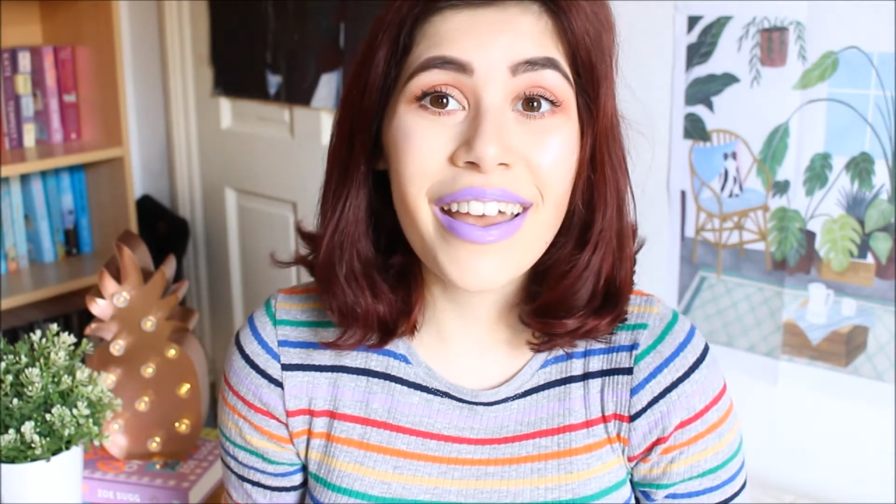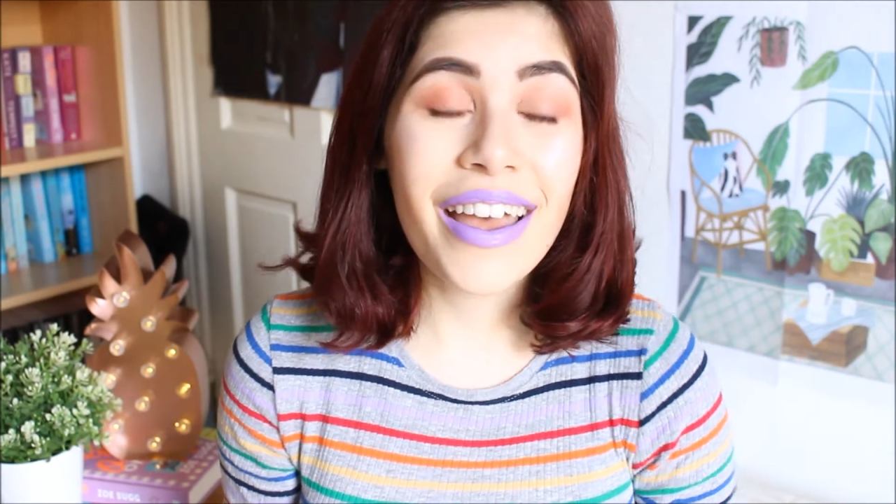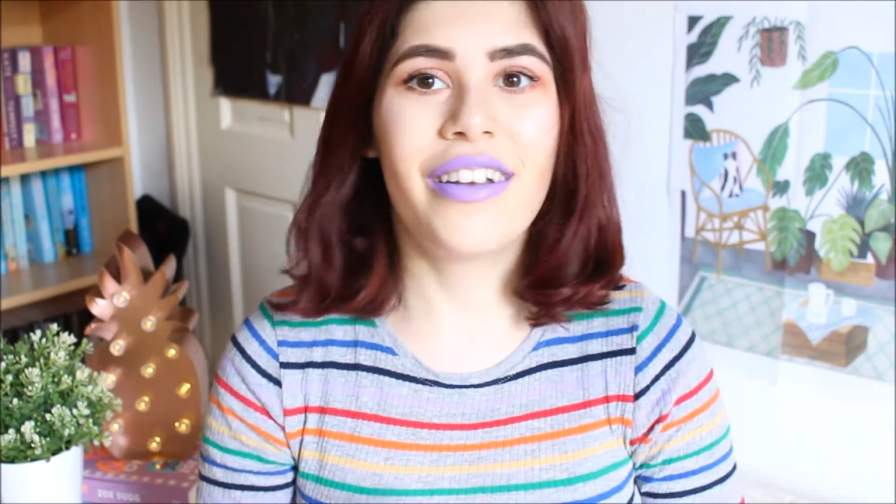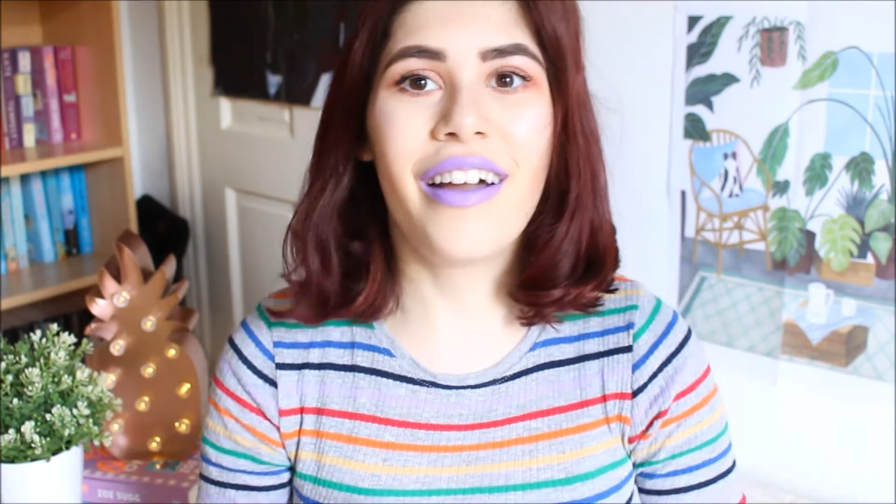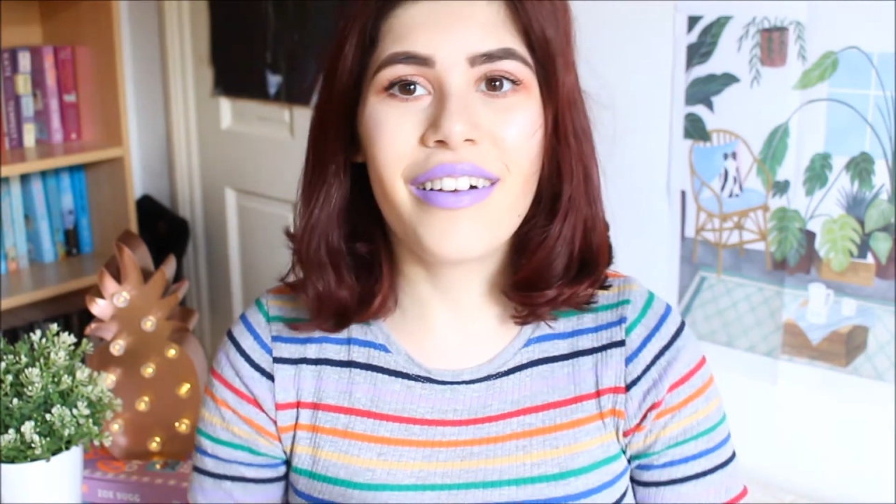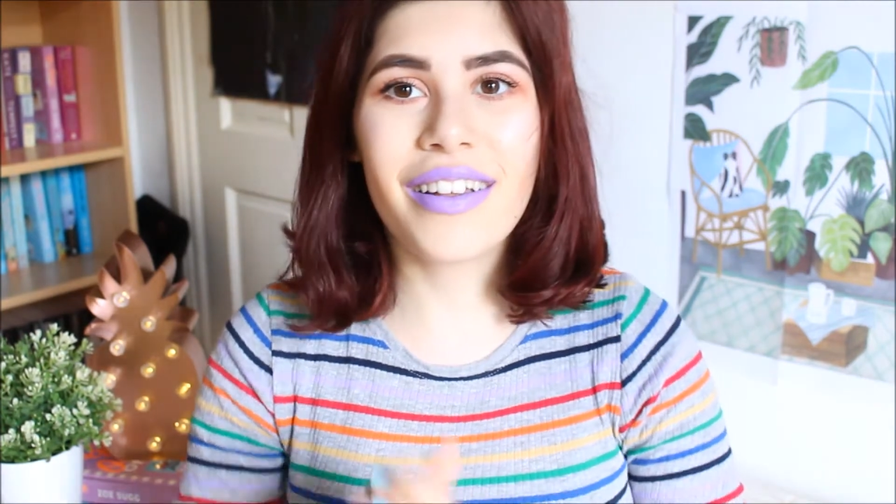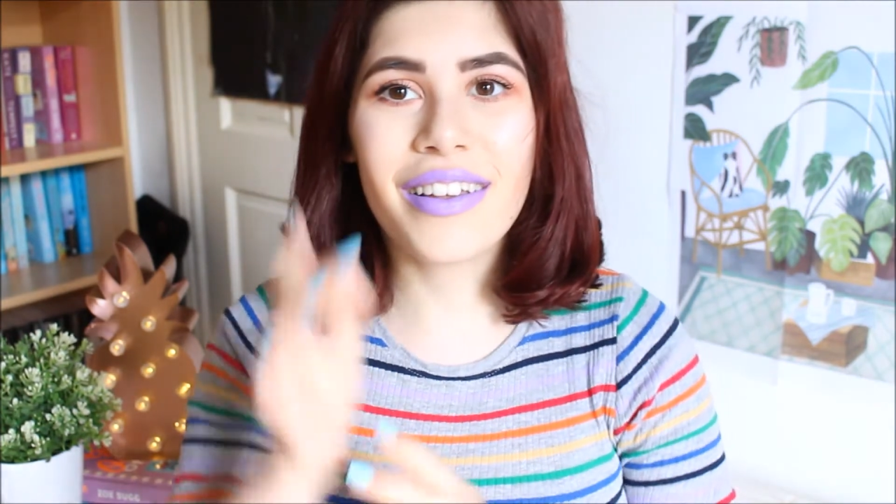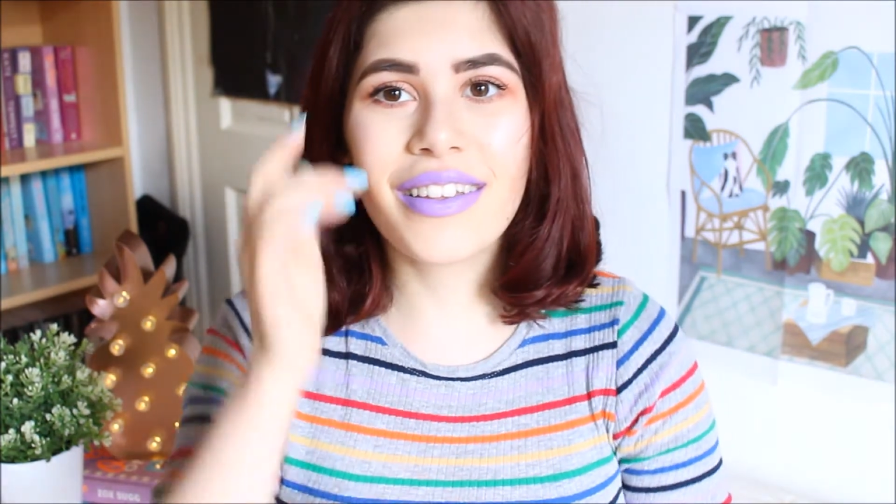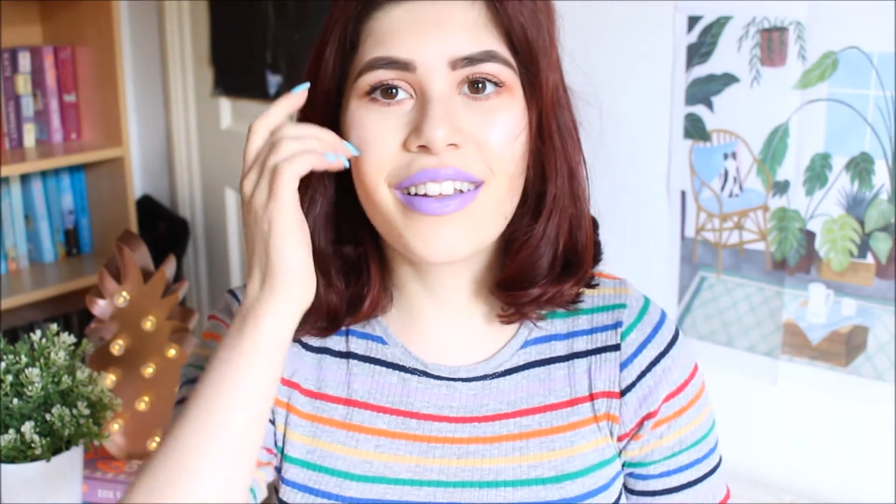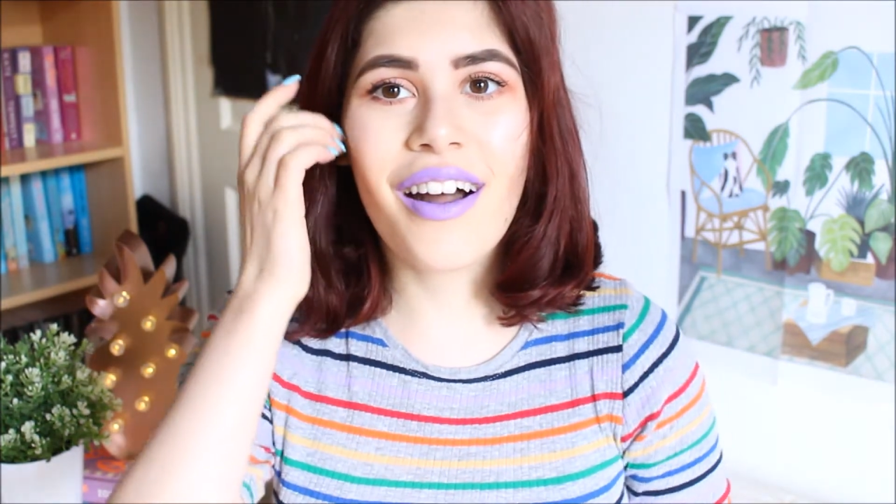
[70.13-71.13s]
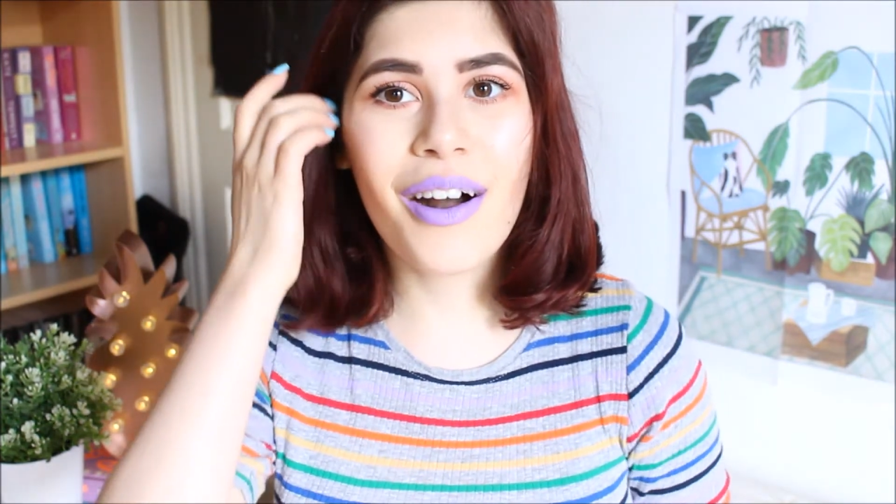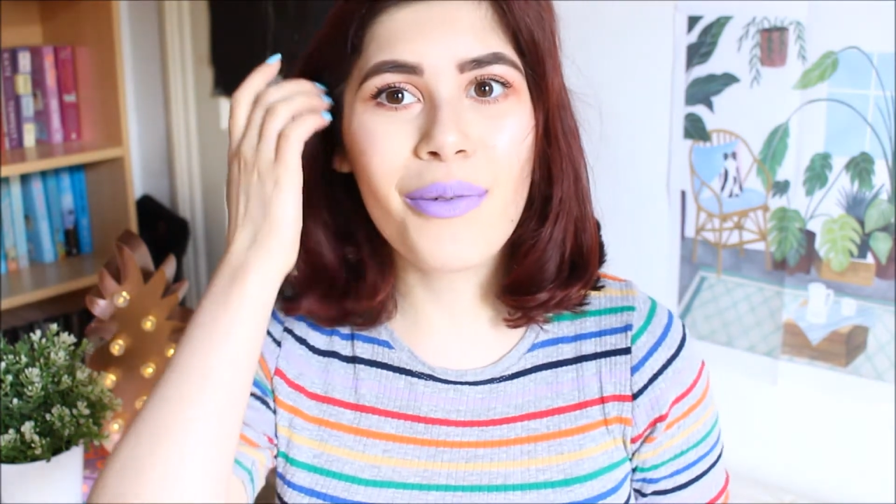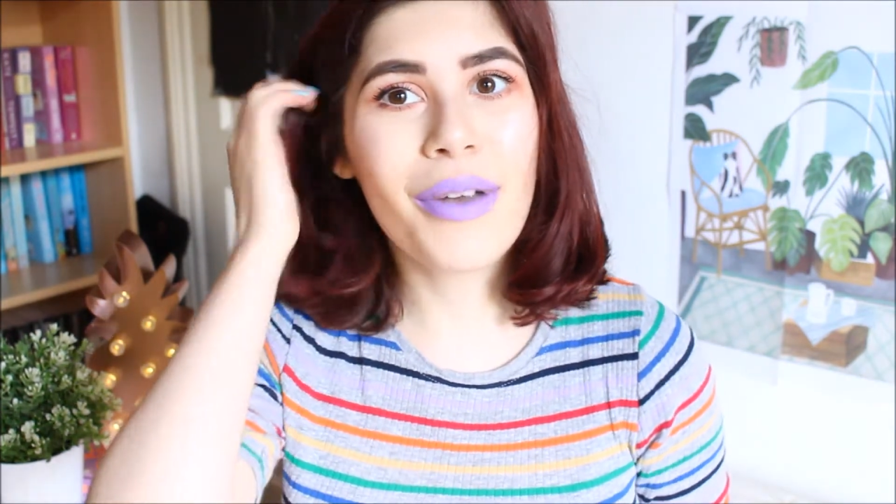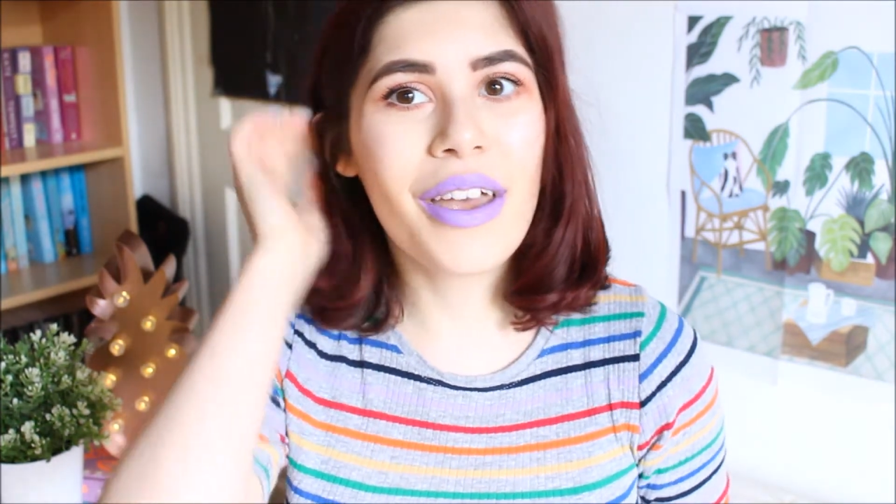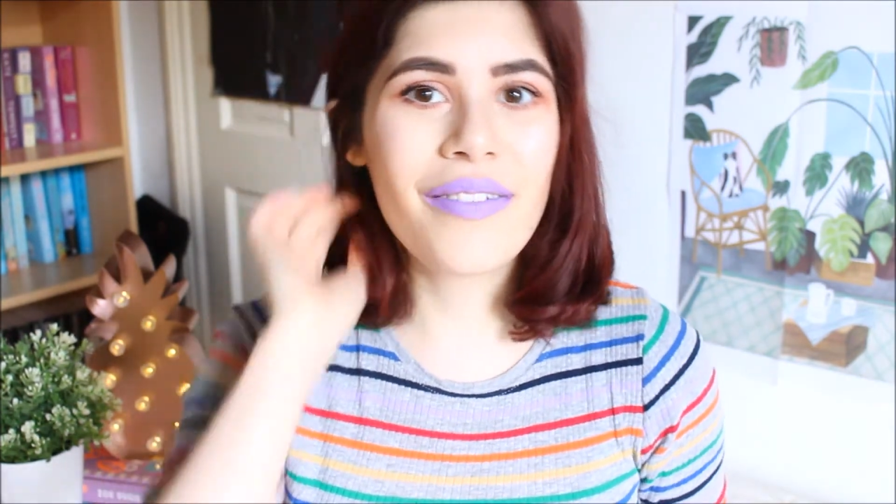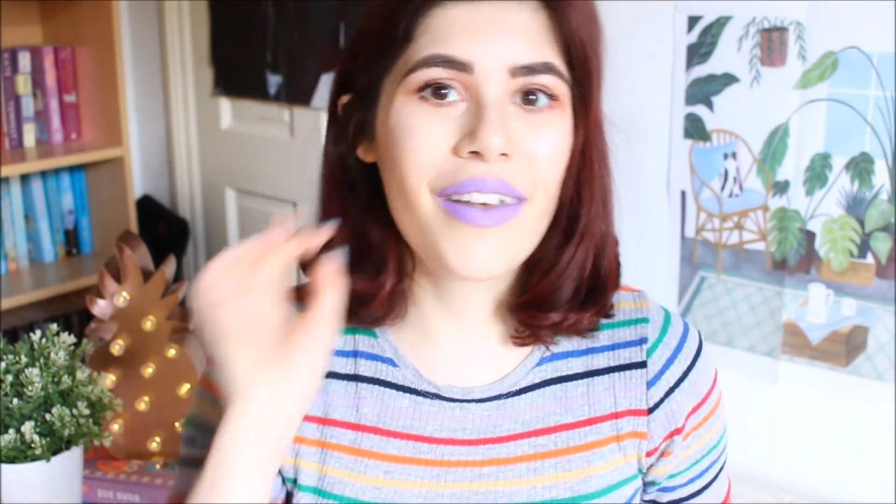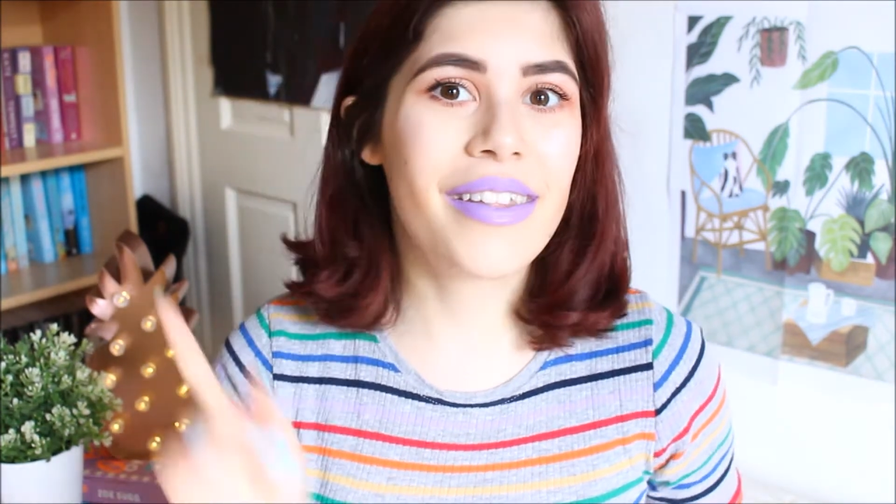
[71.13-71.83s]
So I'm gonna start with